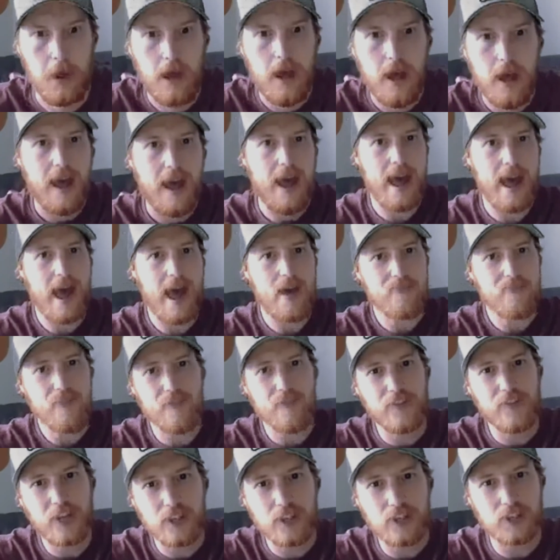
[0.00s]

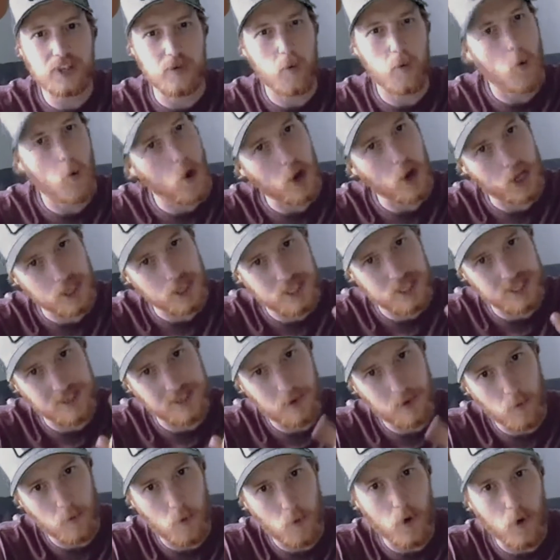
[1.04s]
Everything doesn't work until it
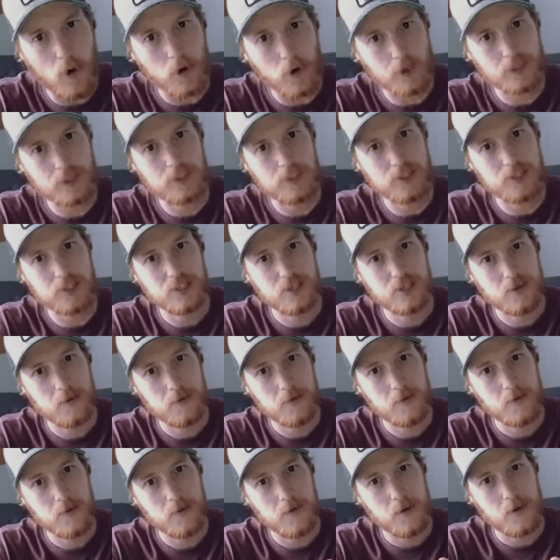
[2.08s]
works.
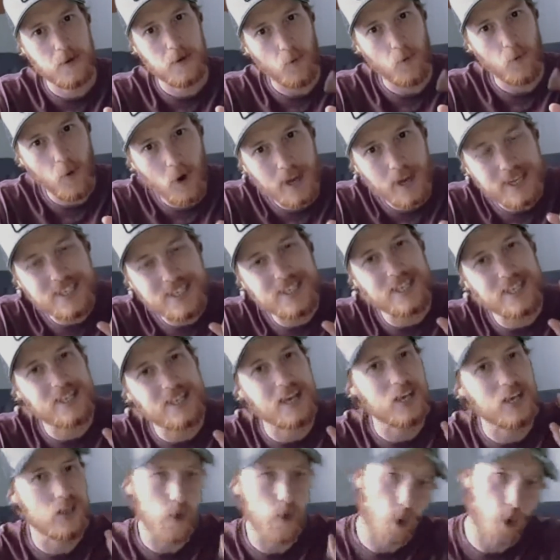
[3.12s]
What is it that
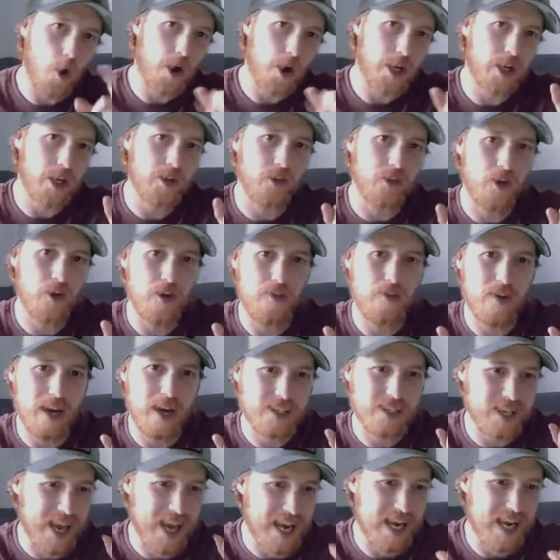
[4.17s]
you're going to do that's
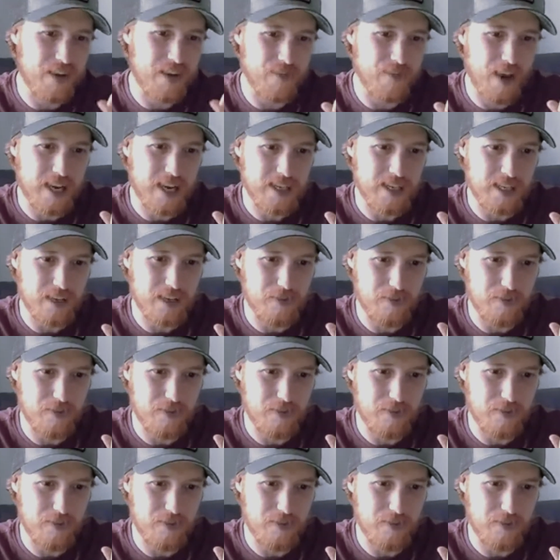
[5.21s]
innovative?